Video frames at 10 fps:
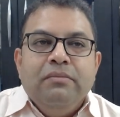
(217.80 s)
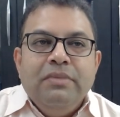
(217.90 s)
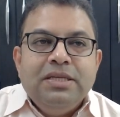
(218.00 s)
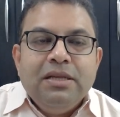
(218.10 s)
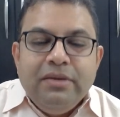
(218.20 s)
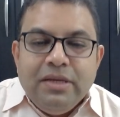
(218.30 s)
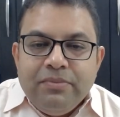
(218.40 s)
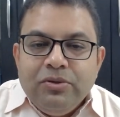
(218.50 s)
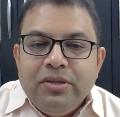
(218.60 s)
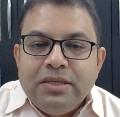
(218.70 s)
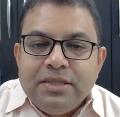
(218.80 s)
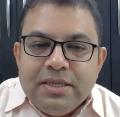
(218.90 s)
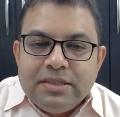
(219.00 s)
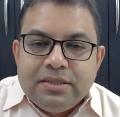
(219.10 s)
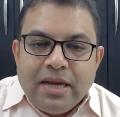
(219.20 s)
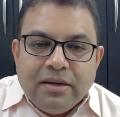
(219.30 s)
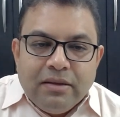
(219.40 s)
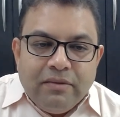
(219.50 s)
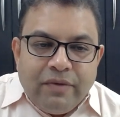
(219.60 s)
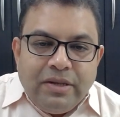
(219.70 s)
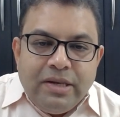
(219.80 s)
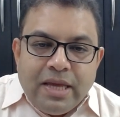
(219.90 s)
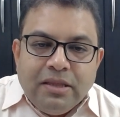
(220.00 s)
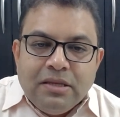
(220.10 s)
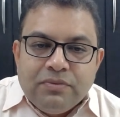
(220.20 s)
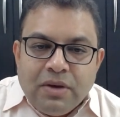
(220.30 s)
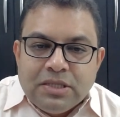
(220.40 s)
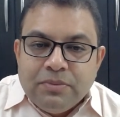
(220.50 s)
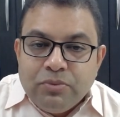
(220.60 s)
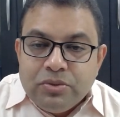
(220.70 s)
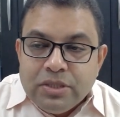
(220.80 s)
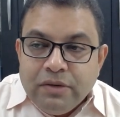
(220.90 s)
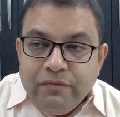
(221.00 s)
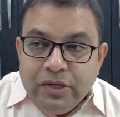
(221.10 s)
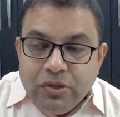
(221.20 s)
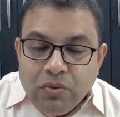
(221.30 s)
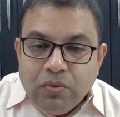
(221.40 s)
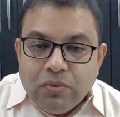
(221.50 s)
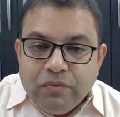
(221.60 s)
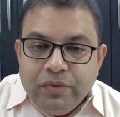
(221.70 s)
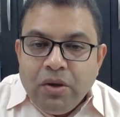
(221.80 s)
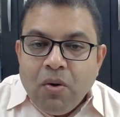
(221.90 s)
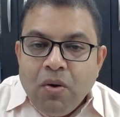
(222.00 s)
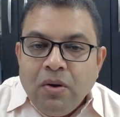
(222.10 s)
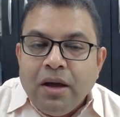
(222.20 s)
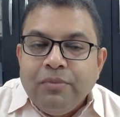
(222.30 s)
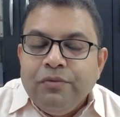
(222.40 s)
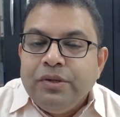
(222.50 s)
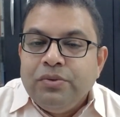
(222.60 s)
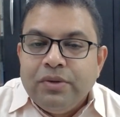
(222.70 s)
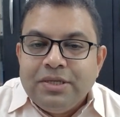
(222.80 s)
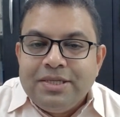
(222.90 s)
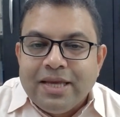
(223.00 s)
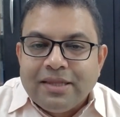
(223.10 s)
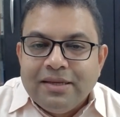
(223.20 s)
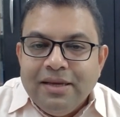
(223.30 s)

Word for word: basically here Buddha says that when death is fast approaching, and we know we all are moving towards death,